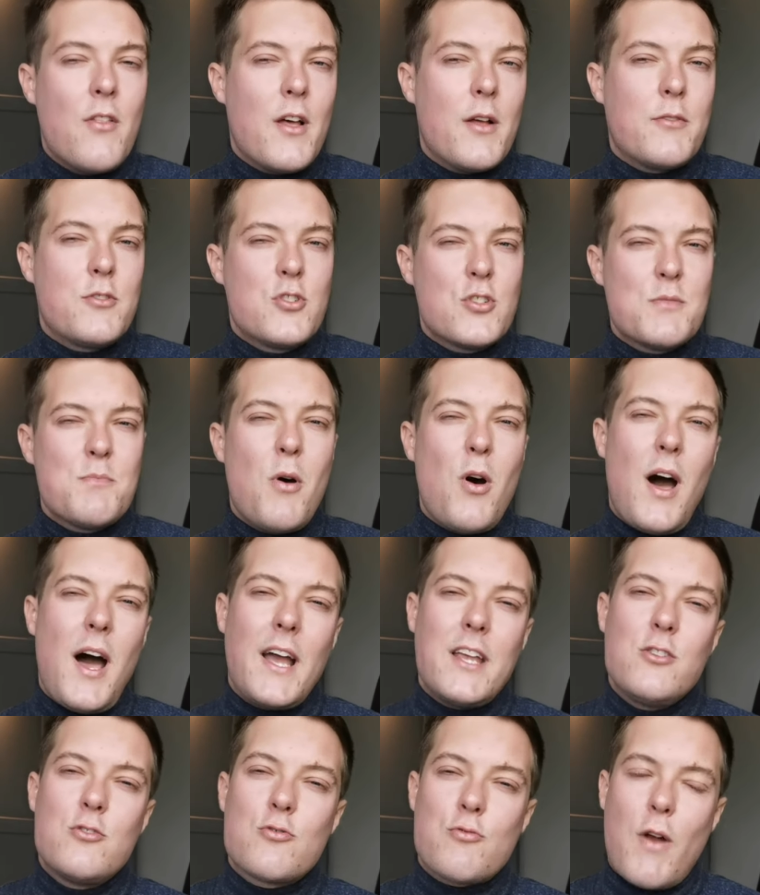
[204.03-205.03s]
They're just more
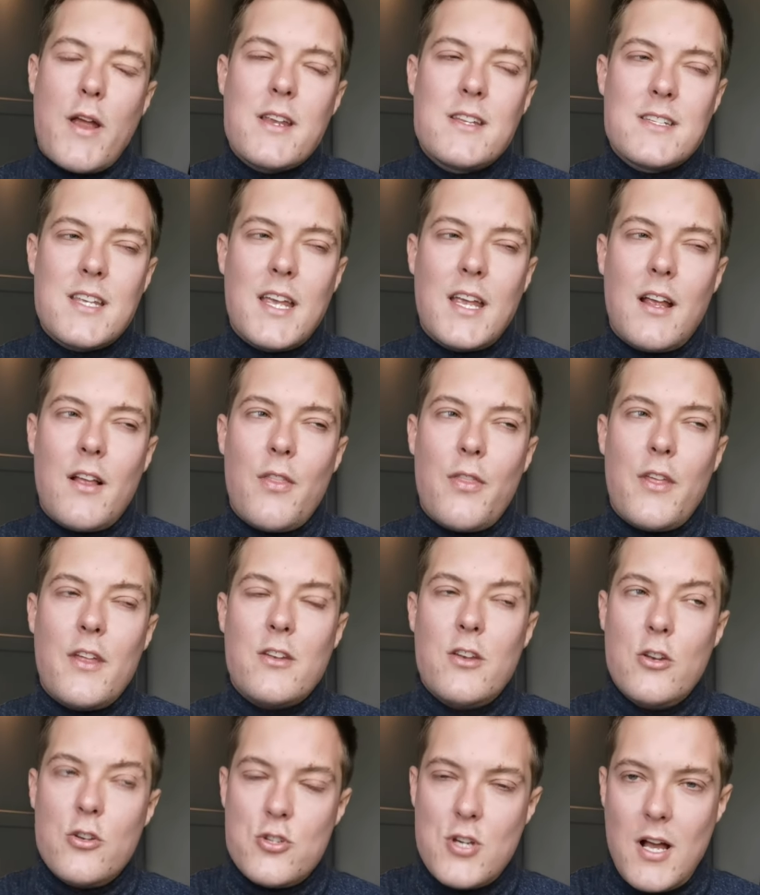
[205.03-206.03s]
hydrating
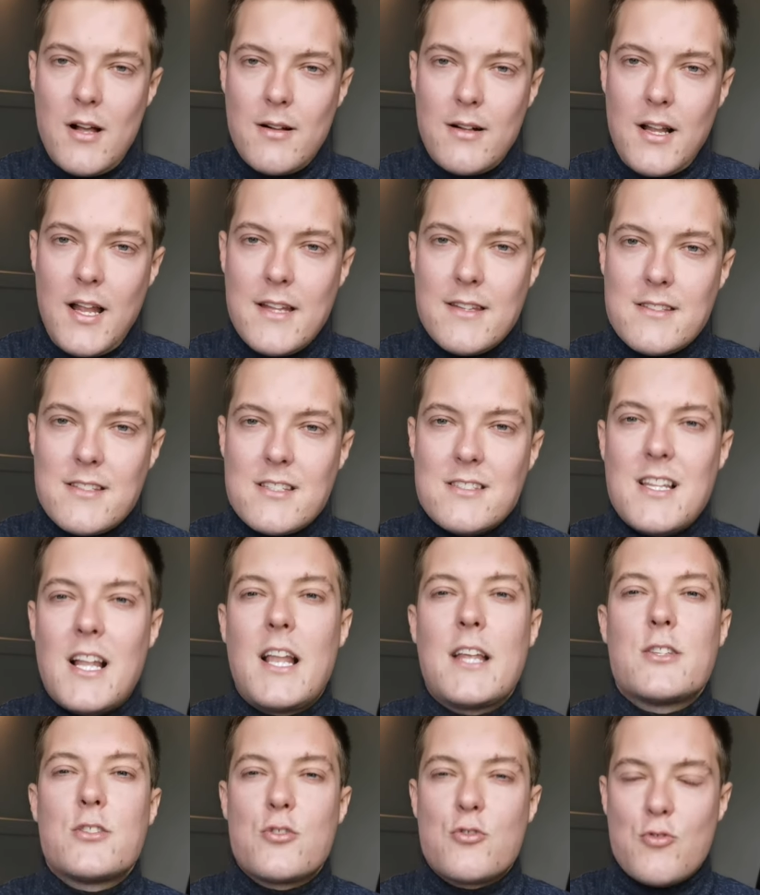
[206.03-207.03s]
than gel cleansers,
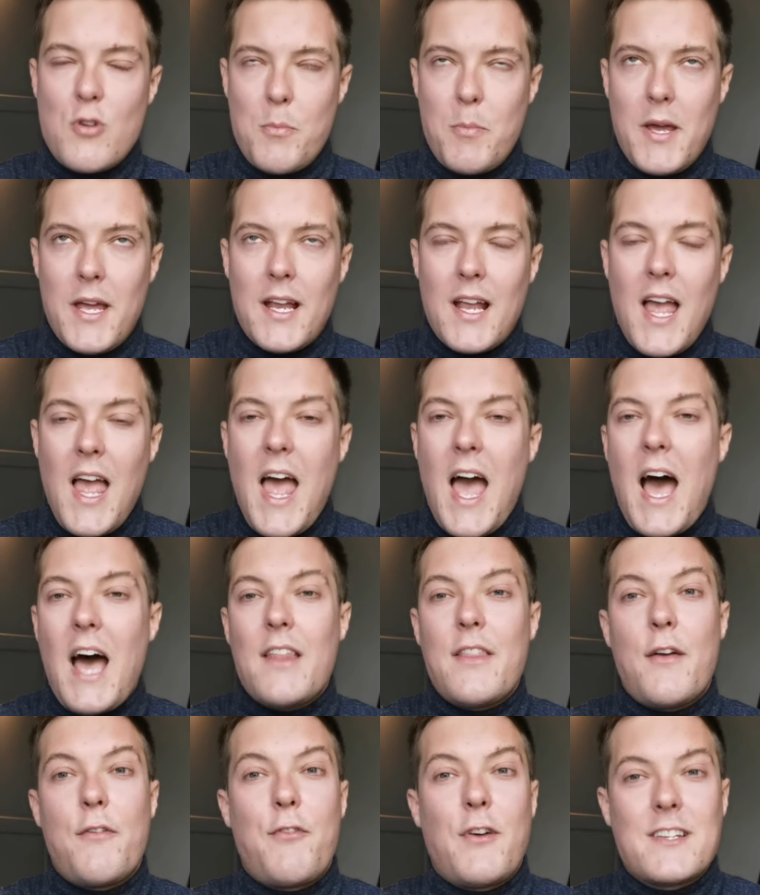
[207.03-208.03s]
they're less stripping,
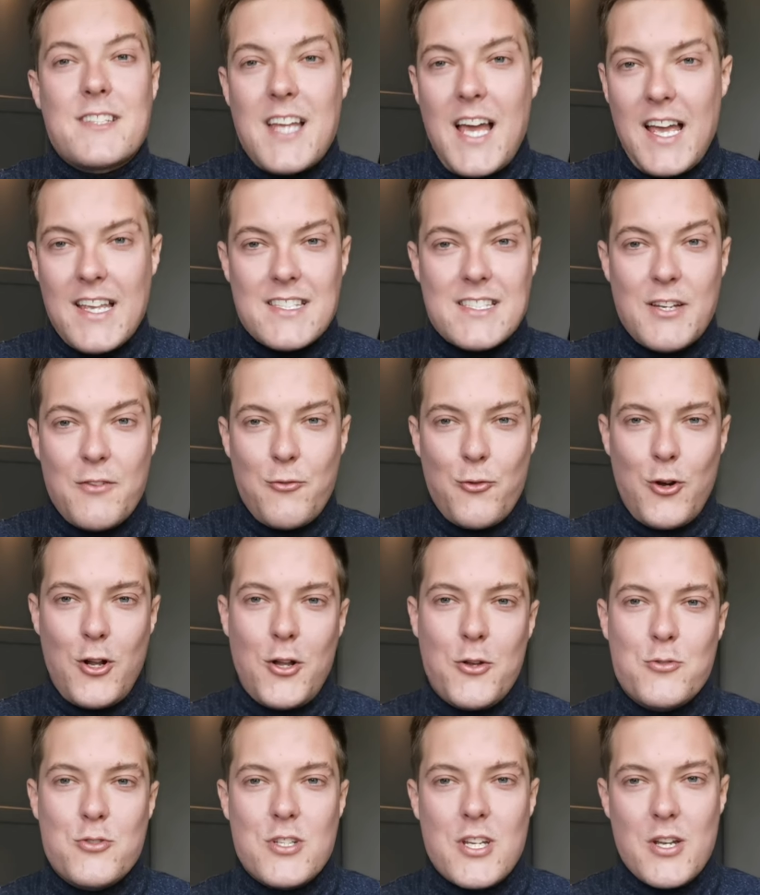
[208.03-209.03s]
and they're fantastic for
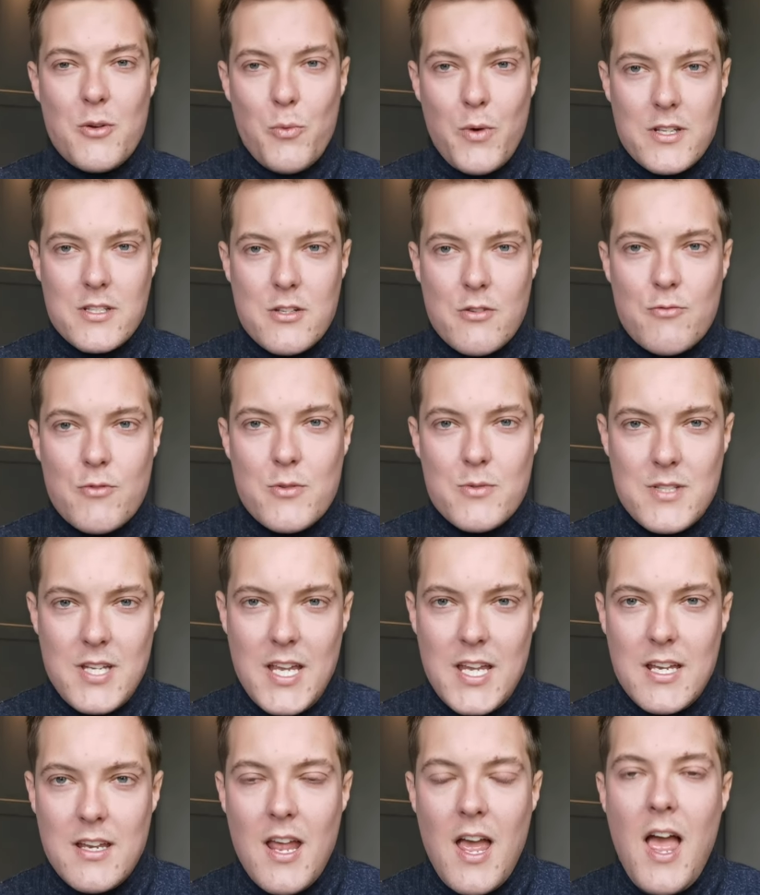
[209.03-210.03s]
inclusion in a winter
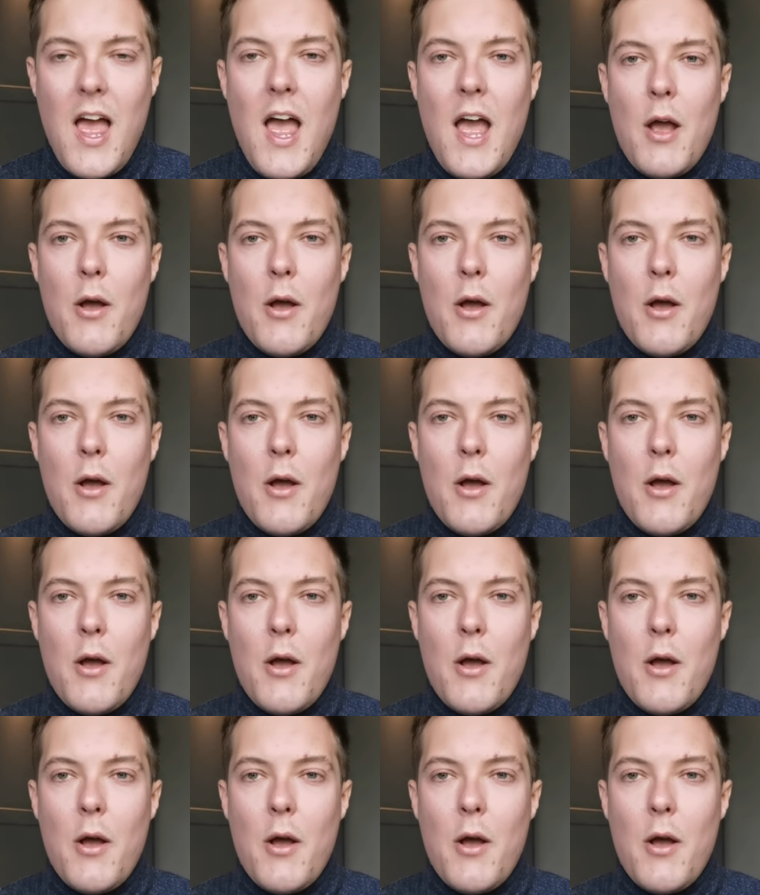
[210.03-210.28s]
routine.